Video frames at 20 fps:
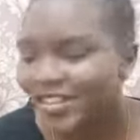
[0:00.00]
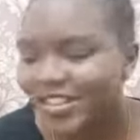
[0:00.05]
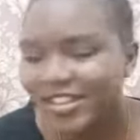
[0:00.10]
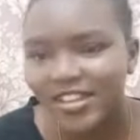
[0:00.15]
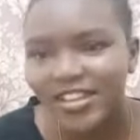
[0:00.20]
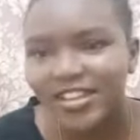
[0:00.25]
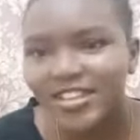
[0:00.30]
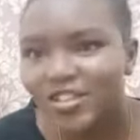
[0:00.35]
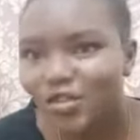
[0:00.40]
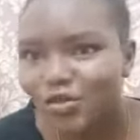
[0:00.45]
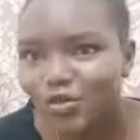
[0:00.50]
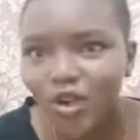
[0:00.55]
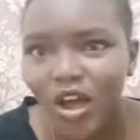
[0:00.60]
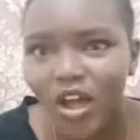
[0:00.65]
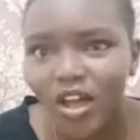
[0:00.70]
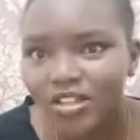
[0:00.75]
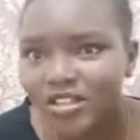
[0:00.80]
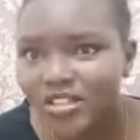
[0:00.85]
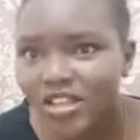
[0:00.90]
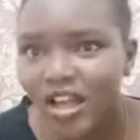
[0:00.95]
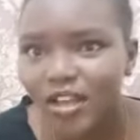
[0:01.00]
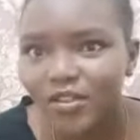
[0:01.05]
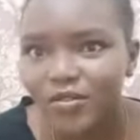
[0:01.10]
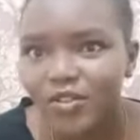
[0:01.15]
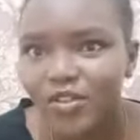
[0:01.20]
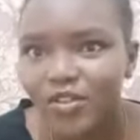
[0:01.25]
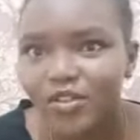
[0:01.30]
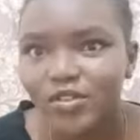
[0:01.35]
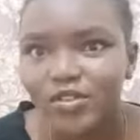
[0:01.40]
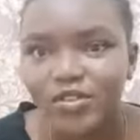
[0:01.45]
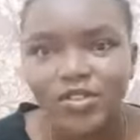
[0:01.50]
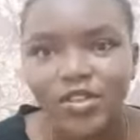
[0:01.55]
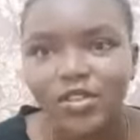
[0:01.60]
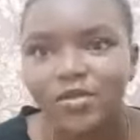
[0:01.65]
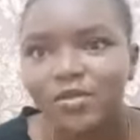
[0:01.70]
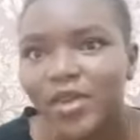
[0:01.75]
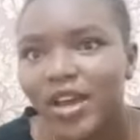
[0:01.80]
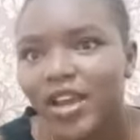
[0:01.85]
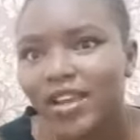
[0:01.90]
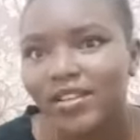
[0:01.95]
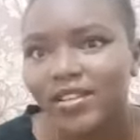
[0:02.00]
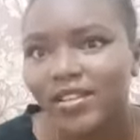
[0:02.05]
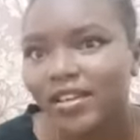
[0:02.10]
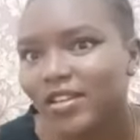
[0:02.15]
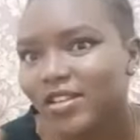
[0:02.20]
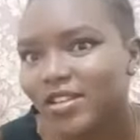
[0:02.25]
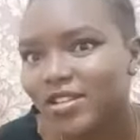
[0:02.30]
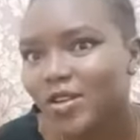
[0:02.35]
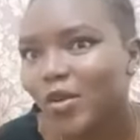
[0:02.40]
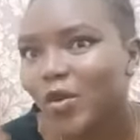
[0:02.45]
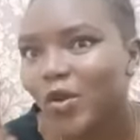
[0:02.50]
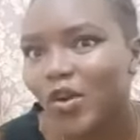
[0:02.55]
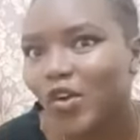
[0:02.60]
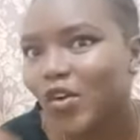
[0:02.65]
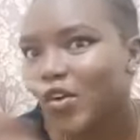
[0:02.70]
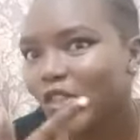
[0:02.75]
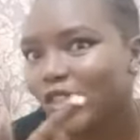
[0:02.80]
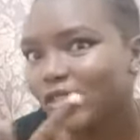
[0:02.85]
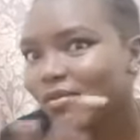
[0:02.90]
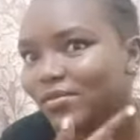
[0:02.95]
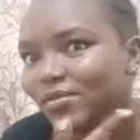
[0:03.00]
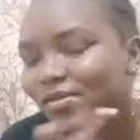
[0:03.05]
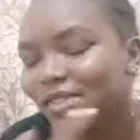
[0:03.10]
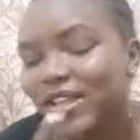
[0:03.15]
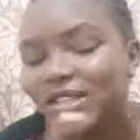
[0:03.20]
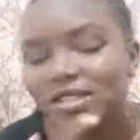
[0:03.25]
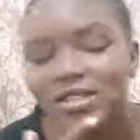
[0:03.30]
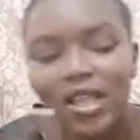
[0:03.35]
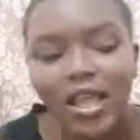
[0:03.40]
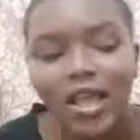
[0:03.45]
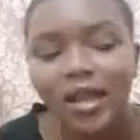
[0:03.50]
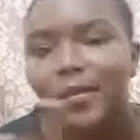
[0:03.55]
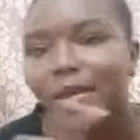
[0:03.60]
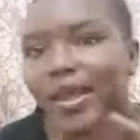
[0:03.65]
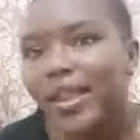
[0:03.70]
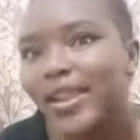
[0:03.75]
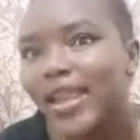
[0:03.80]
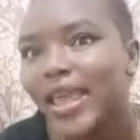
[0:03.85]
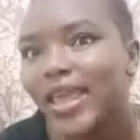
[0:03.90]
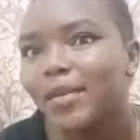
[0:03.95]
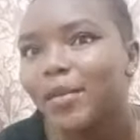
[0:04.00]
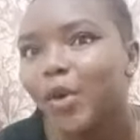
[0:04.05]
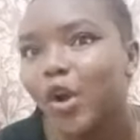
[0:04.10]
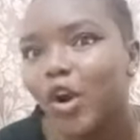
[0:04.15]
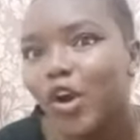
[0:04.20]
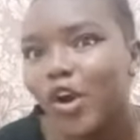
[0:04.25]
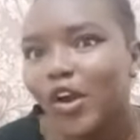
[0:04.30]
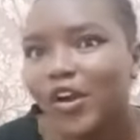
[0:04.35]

it's a wrong sign for you don't mind the door that's like a door